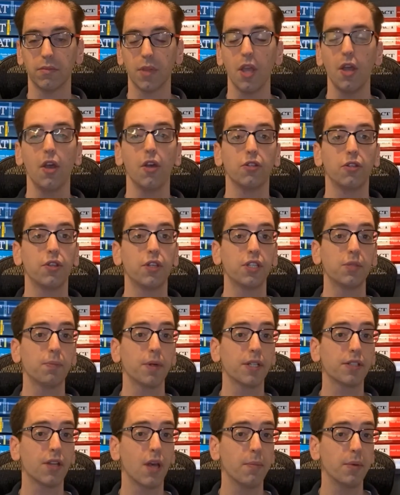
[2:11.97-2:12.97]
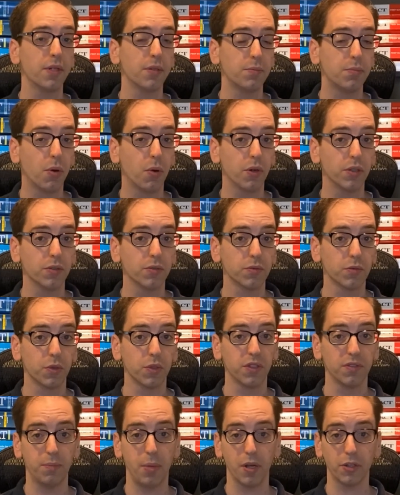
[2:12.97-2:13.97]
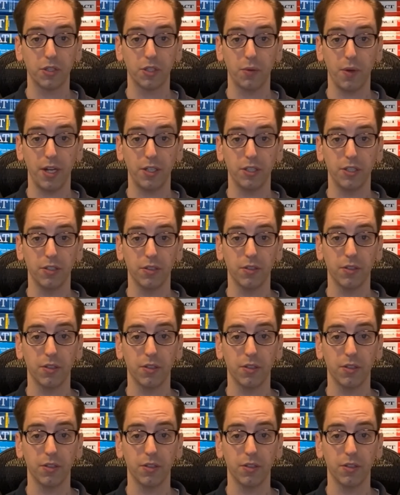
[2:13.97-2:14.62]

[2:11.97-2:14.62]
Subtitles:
So this brings up an important rule of punctuation.